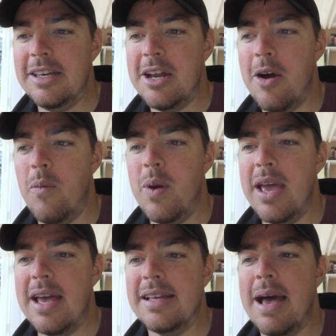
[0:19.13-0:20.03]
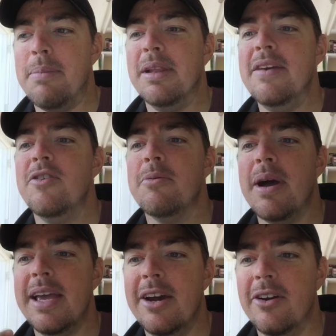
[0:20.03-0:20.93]
I believe you're
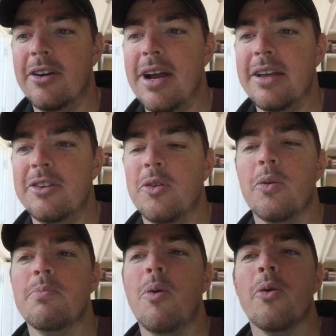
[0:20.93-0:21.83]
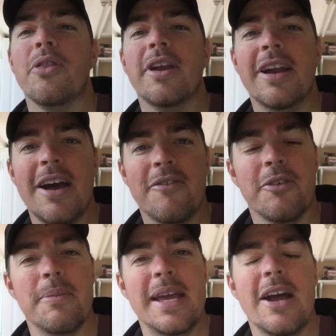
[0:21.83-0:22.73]
my healer. You're more than enough
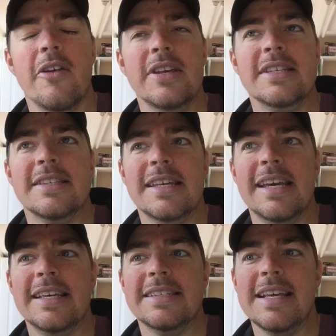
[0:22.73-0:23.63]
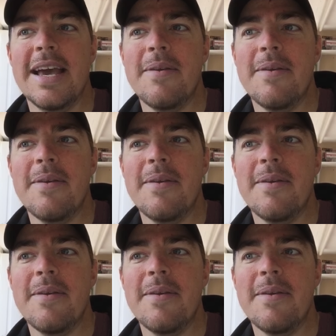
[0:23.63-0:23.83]
for me, all these things.